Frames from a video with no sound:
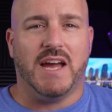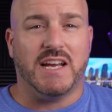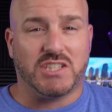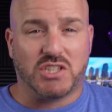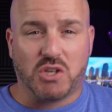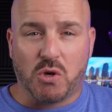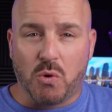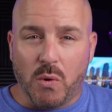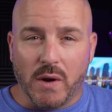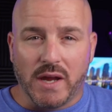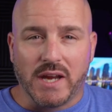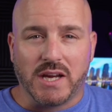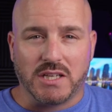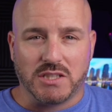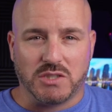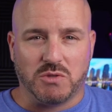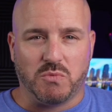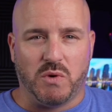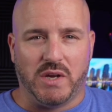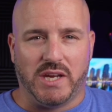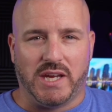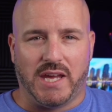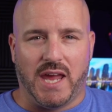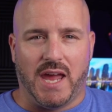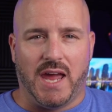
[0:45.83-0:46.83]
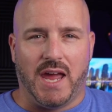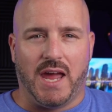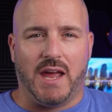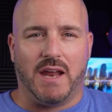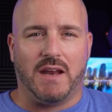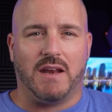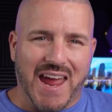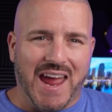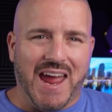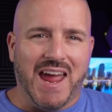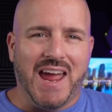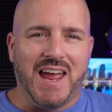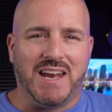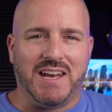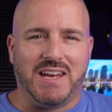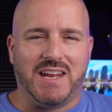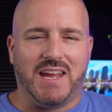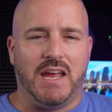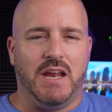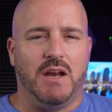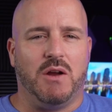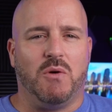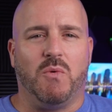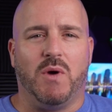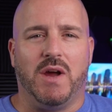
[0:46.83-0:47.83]
as quick as we can and
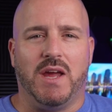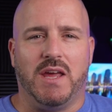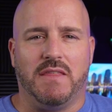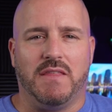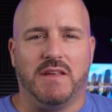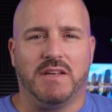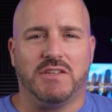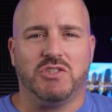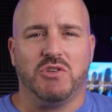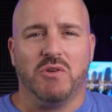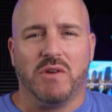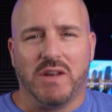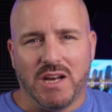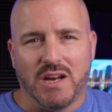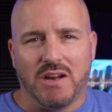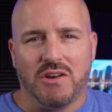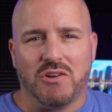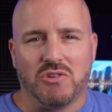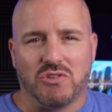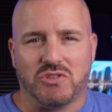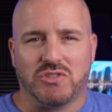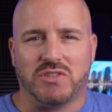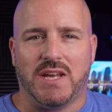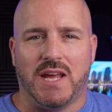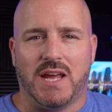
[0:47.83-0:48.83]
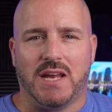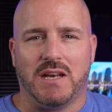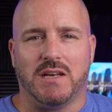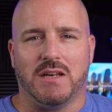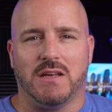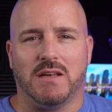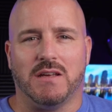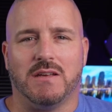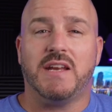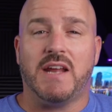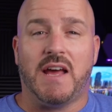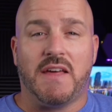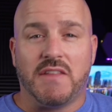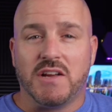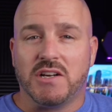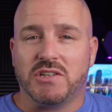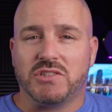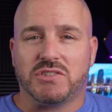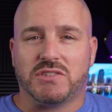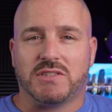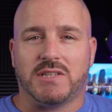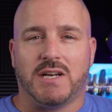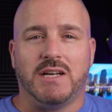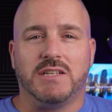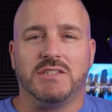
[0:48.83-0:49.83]
in a way that you can understand it. Now,
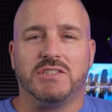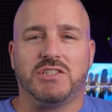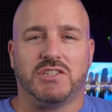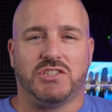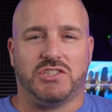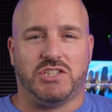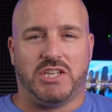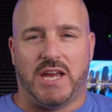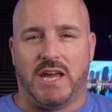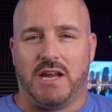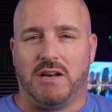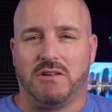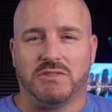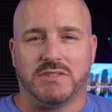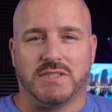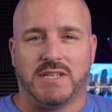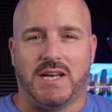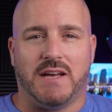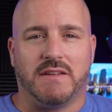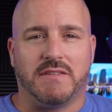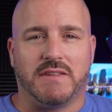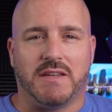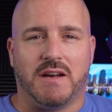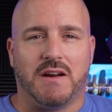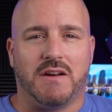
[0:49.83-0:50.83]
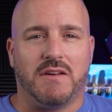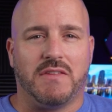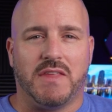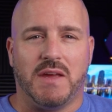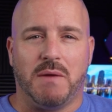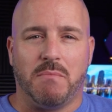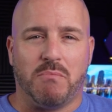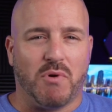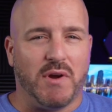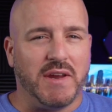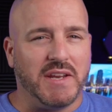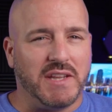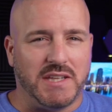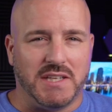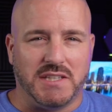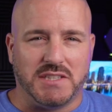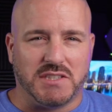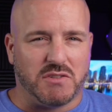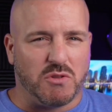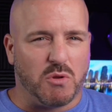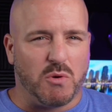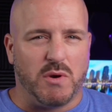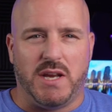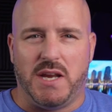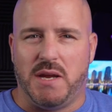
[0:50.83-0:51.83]
there's tons of channels out there that break these
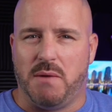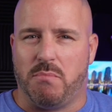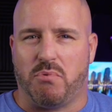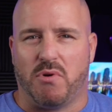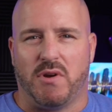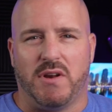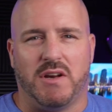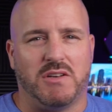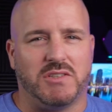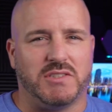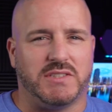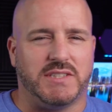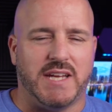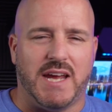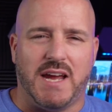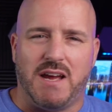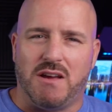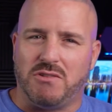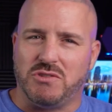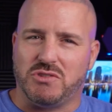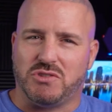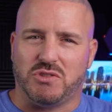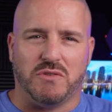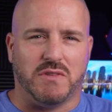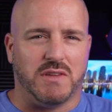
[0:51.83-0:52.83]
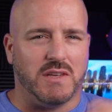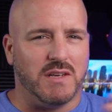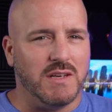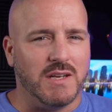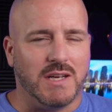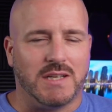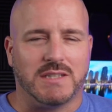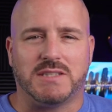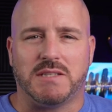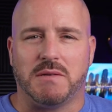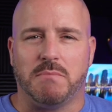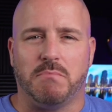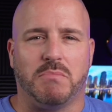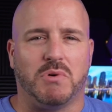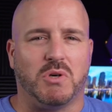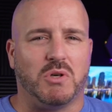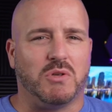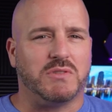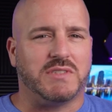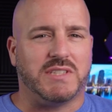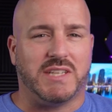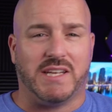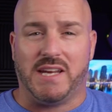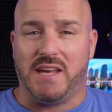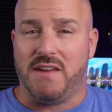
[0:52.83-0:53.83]
3D printers down to the nuts and
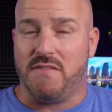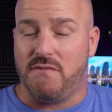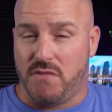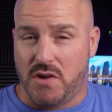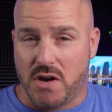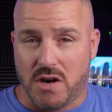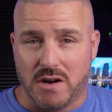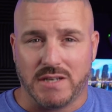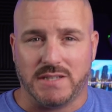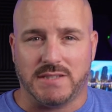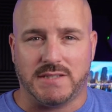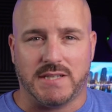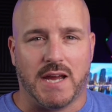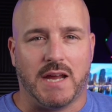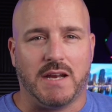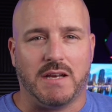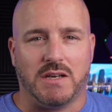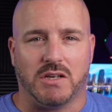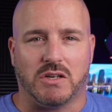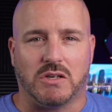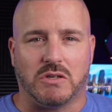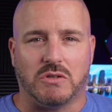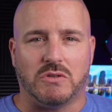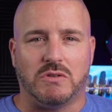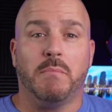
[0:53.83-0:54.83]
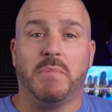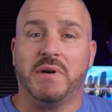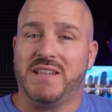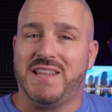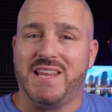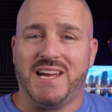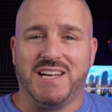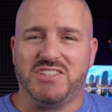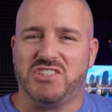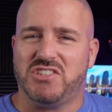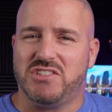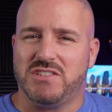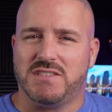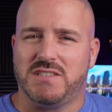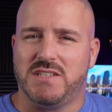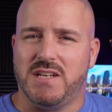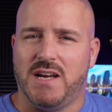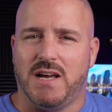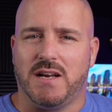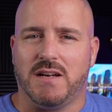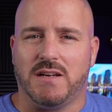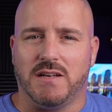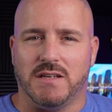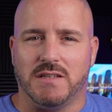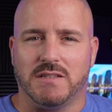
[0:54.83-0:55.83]
bolts and get very technical, but that's just
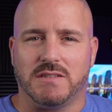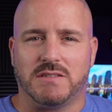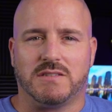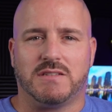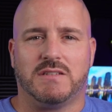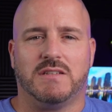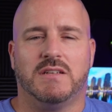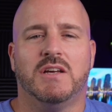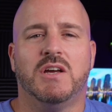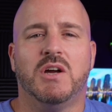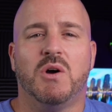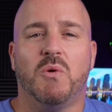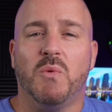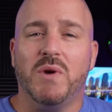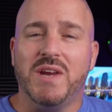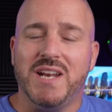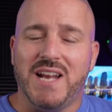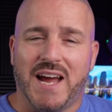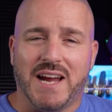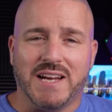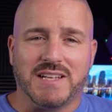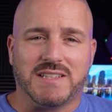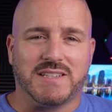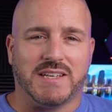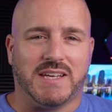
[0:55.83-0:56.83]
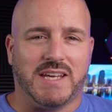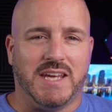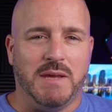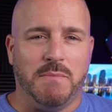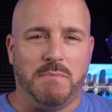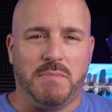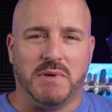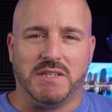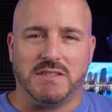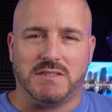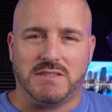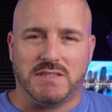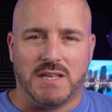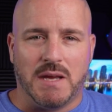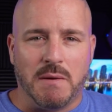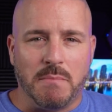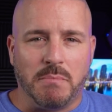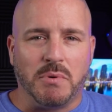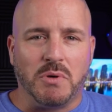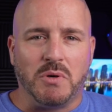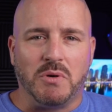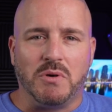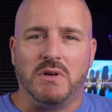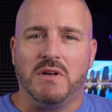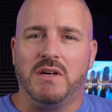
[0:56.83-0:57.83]
not us. We like to keep it
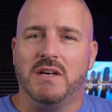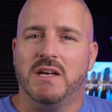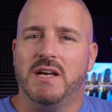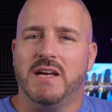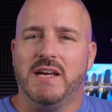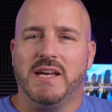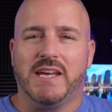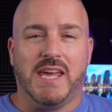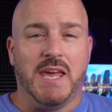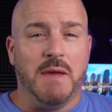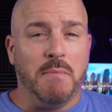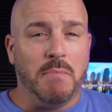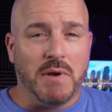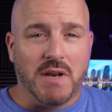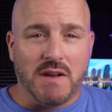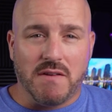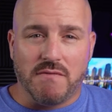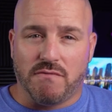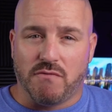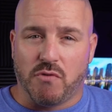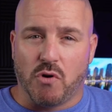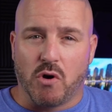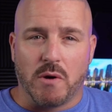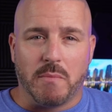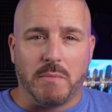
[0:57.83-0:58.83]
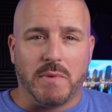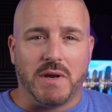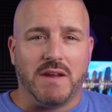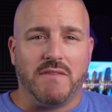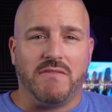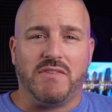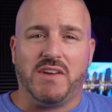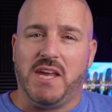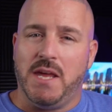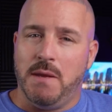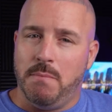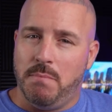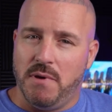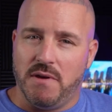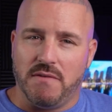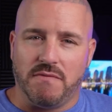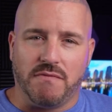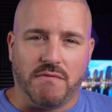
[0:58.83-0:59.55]
simple, keep it informative, keep it